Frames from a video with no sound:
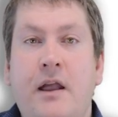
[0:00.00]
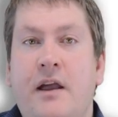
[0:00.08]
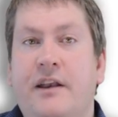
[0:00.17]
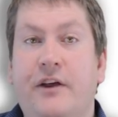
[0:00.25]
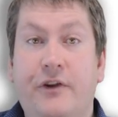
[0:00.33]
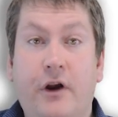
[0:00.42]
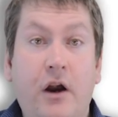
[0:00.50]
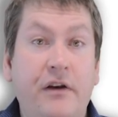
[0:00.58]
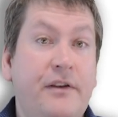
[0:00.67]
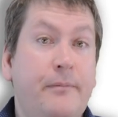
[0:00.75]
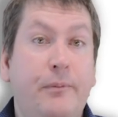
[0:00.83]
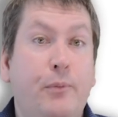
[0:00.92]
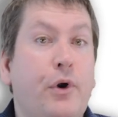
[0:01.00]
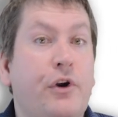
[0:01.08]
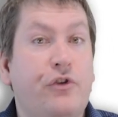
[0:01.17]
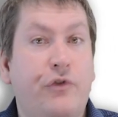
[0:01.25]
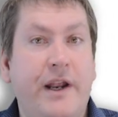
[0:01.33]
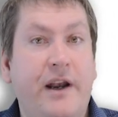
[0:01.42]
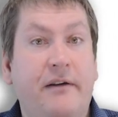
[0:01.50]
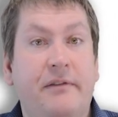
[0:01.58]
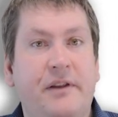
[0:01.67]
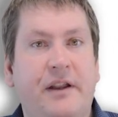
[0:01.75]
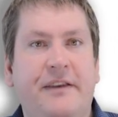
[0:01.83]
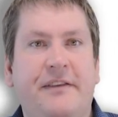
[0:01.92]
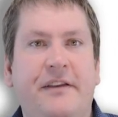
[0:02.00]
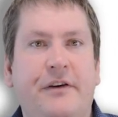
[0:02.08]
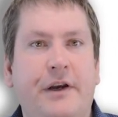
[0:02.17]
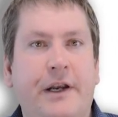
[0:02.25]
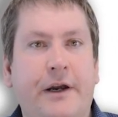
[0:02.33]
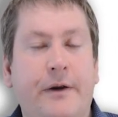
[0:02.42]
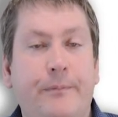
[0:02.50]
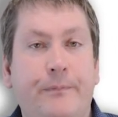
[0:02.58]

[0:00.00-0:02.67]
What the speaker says: Now, there are some important trade-offs to consider here.